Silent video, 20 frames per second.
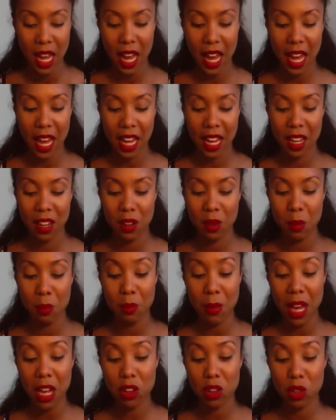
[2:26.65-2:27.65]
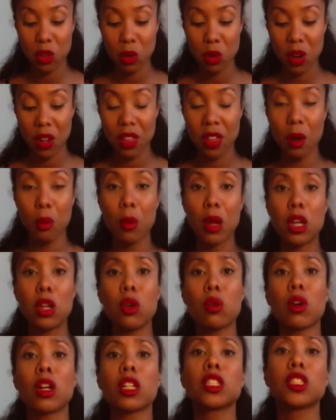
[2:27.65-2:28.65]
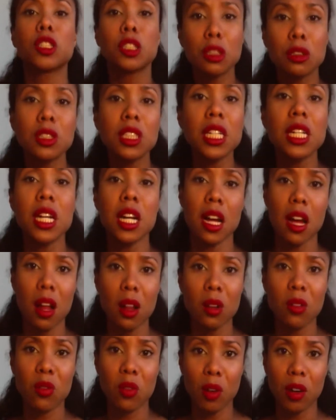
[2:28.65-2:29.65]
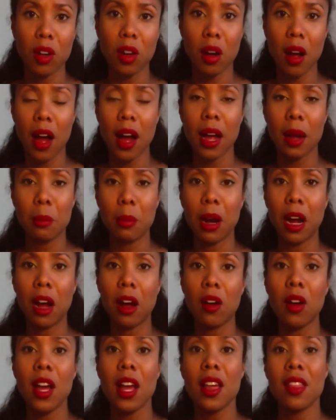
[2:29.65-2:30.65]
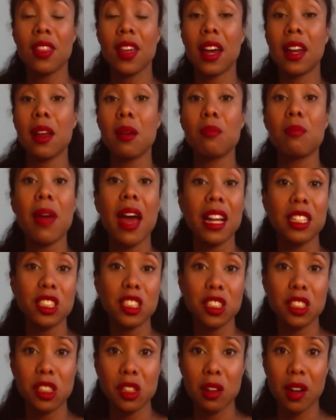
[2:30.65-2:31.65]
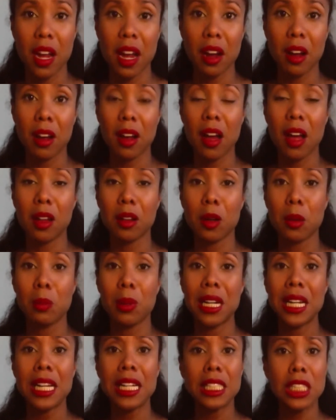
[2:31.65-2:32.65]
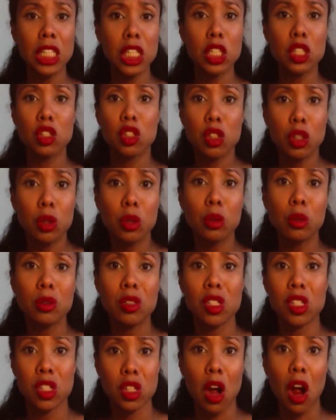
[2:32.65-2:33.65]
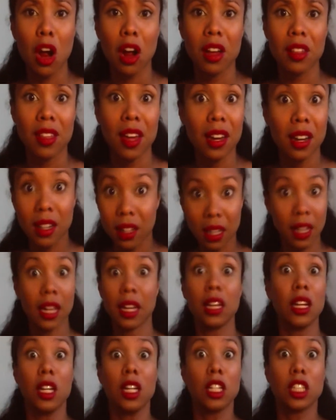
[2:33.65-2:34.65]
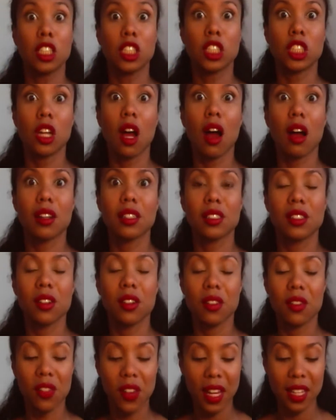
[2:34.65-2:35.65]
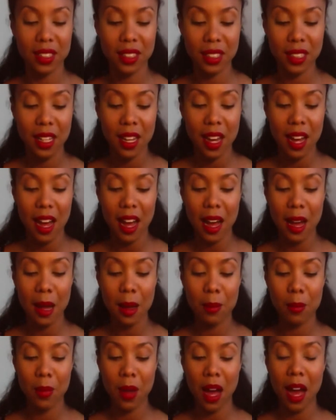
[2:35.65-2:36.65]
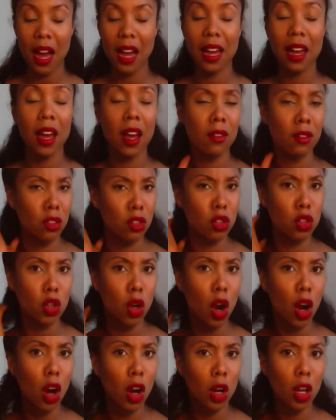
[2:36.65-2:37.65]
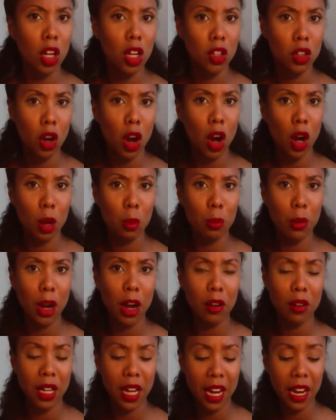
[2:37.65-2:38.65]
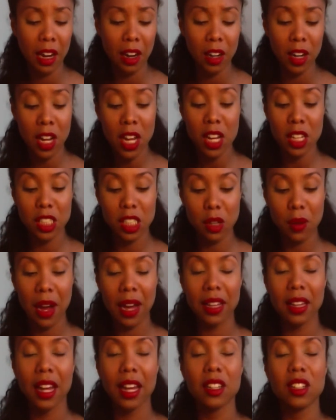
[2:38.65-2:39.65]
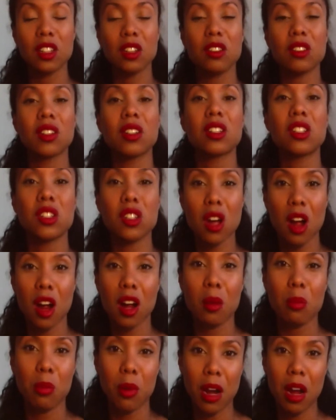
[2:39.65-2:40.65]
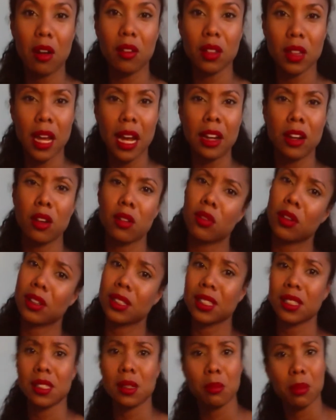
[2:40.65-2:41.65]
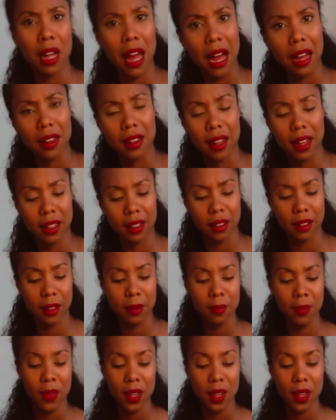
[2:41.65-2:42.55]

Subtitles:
And make sure that when you are choosing a color for your eyebrow, that it matches your hair color but isn't too stark that it like shocks your face. I have dark brown hair, so I like to use a dark brown liner versus a black liner.